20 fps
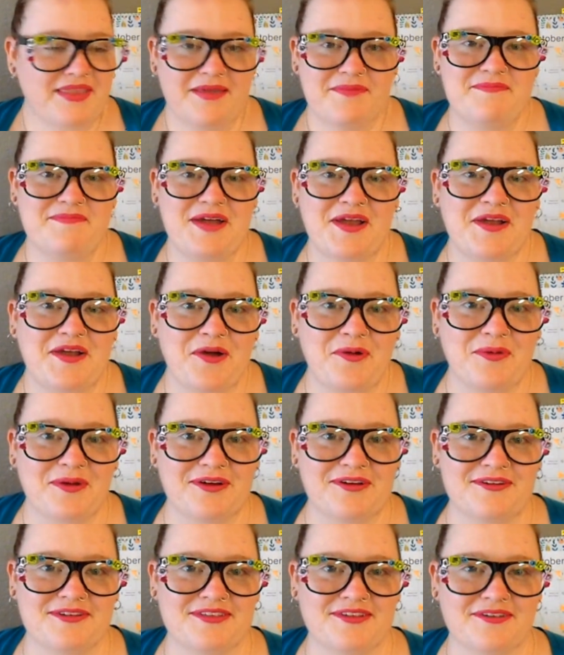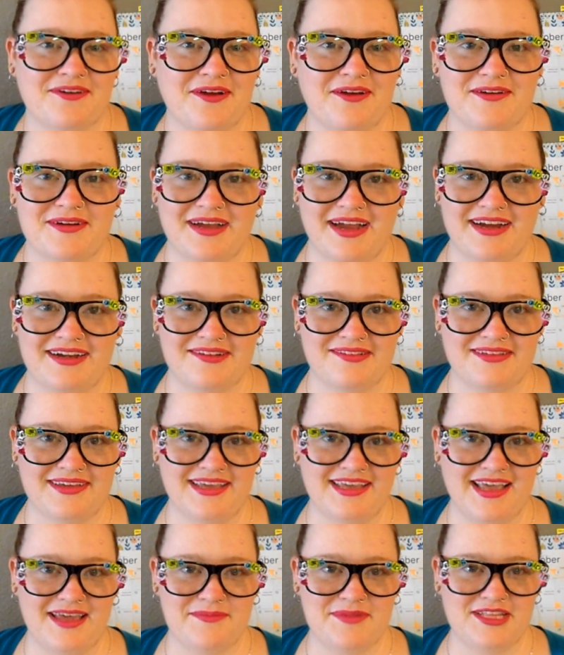my coworkers are kind of
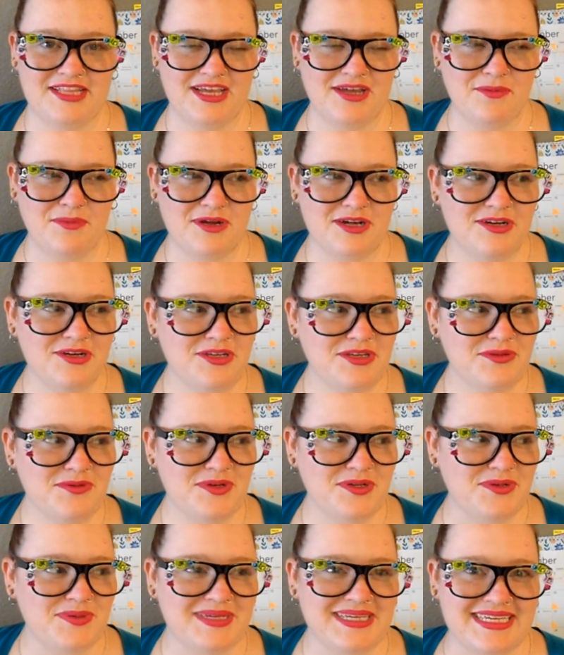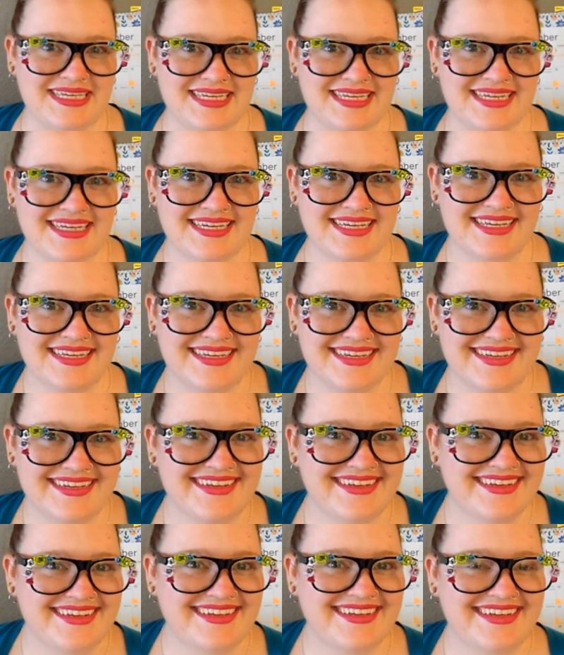looking at me like, what are you doing?
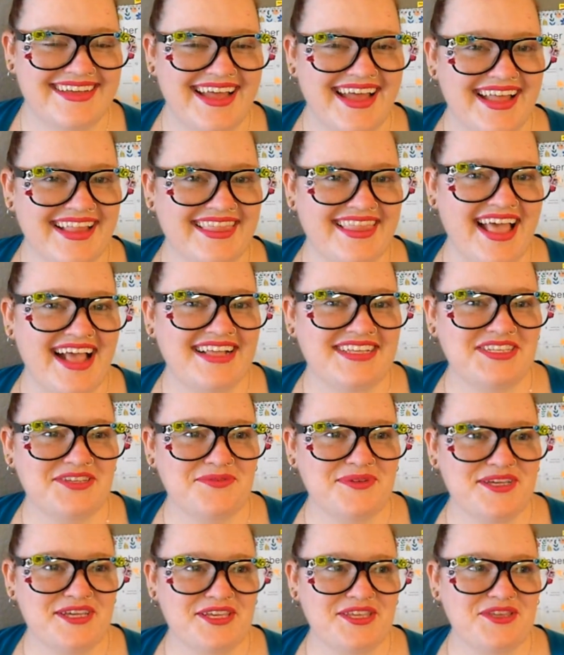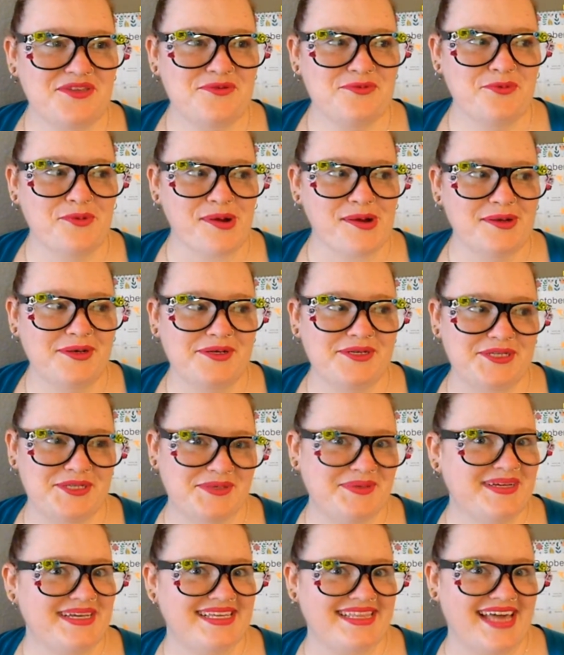Last week you weren't
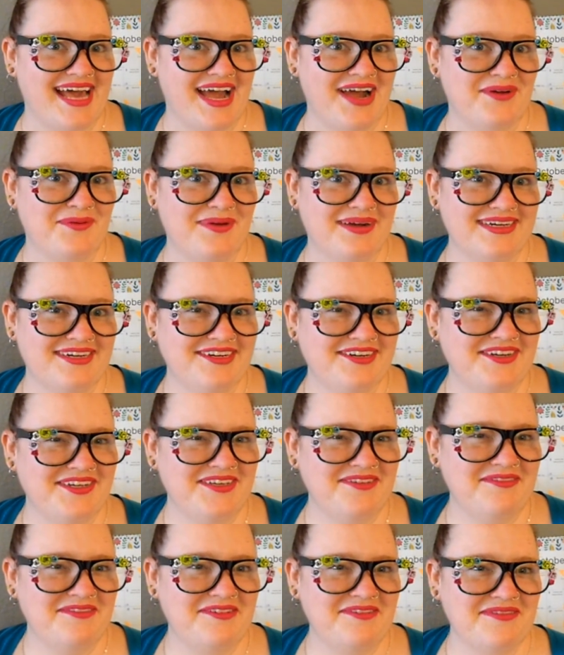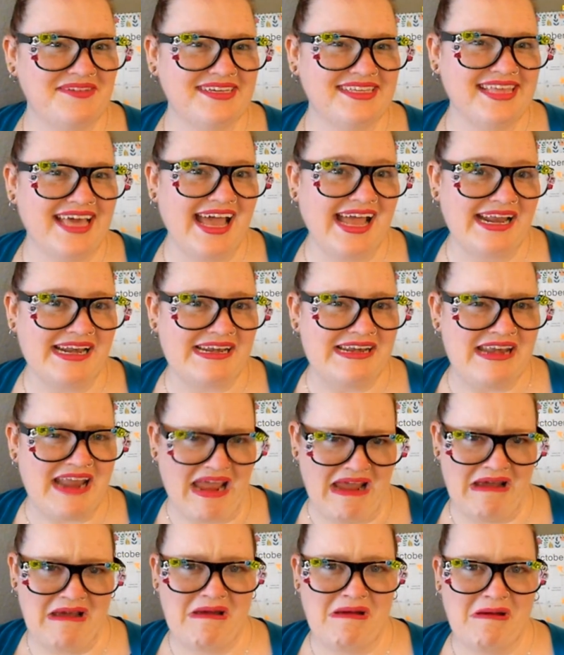doing that. Why are you doing that
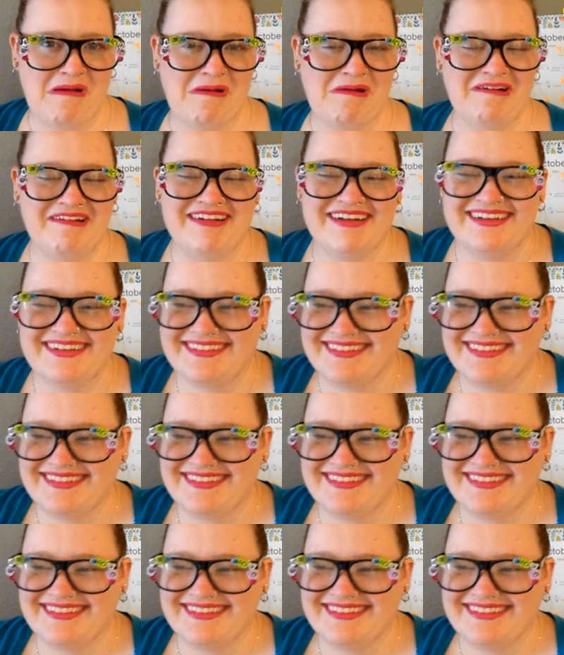now?